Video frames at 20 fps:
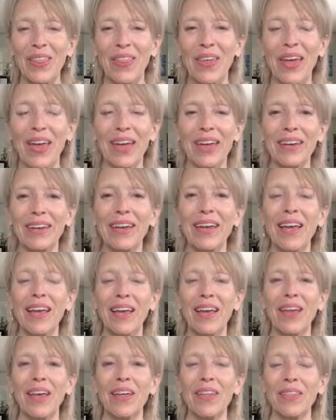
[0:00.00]
than
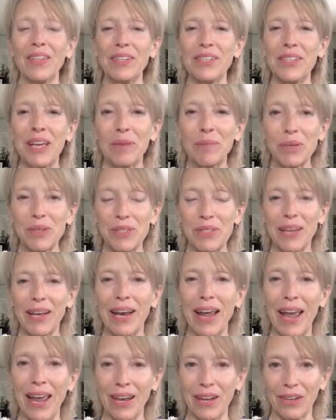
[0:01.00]
the
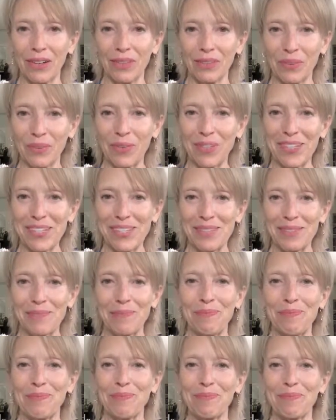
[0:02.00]
10% anger voice.
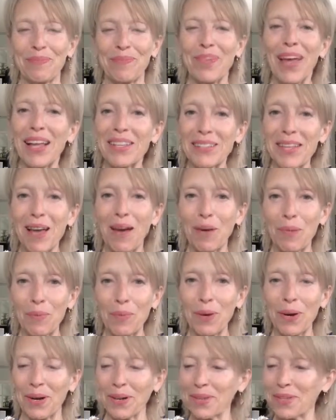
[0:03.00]
That's how it
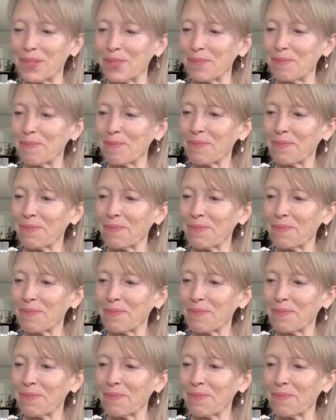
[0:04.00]
works.